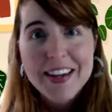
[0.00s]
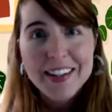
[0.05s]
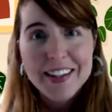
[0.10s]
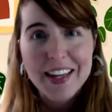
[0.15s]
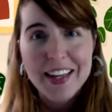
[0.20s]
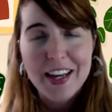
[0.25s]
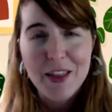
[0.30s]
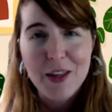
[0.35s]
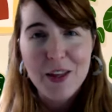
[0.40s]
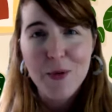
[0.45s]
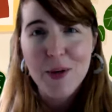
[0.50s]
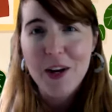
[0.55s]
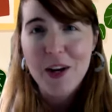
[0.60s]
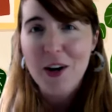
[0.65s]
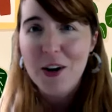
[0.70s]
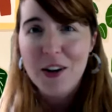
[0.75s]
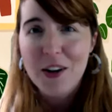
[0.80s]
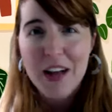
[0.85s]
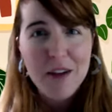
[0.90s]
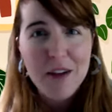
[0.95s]
Like I think we
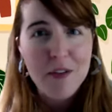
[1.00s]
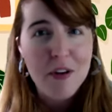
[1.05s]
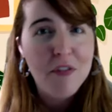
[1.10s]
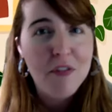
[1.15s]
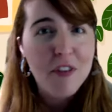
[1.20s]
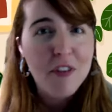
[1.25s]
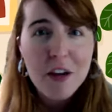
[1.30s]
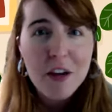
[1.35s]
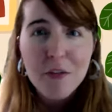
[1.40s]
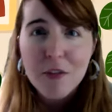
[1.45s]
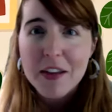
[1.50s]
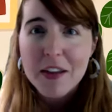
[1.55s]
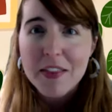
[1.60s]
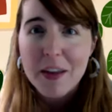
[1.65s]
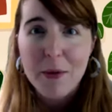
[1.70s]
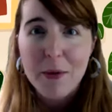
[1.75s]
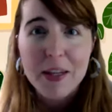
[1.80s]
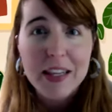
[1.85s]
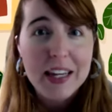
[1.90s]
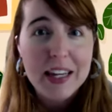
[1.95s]
all have a favorite that
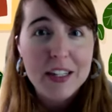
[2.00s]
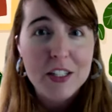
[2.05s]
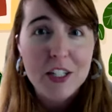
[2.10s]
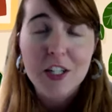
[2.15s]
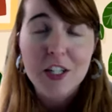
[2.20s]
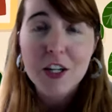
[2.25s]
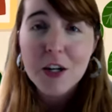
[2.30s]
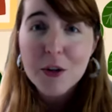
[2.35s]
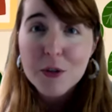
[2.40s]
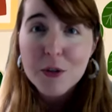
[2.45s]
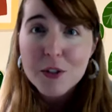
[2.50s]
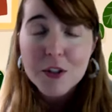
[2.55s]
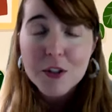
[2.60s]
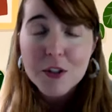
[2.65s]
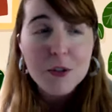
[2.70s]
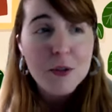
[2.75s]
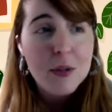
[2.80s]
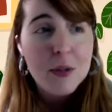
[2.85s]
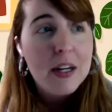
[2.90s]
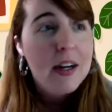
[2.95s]
we like to go
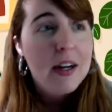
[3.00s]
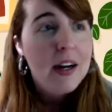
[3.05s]
to.